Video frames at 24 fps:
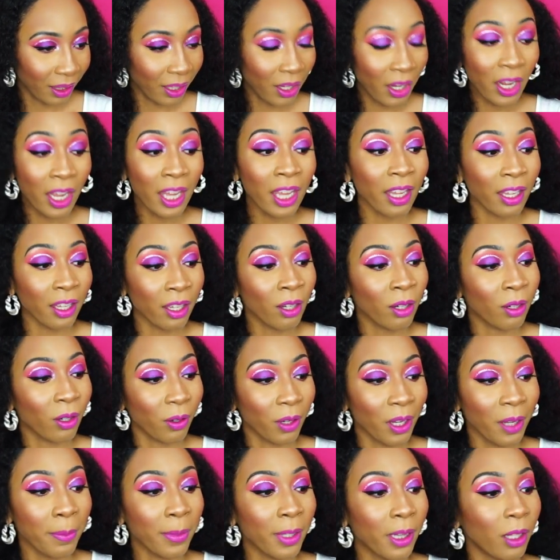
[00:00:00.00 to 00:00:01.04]
That he, you
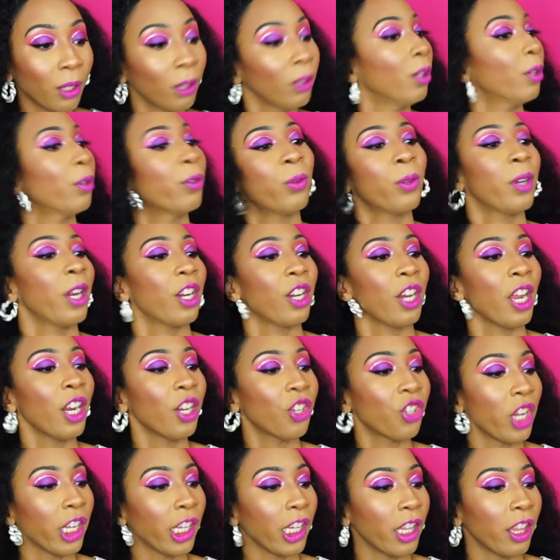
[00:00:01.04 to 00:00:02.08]
know, him and Lolo do that
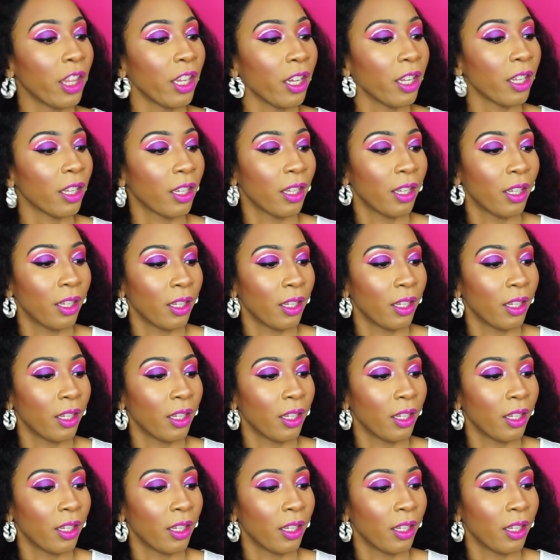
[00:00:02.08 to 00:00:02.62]
head shaking thing.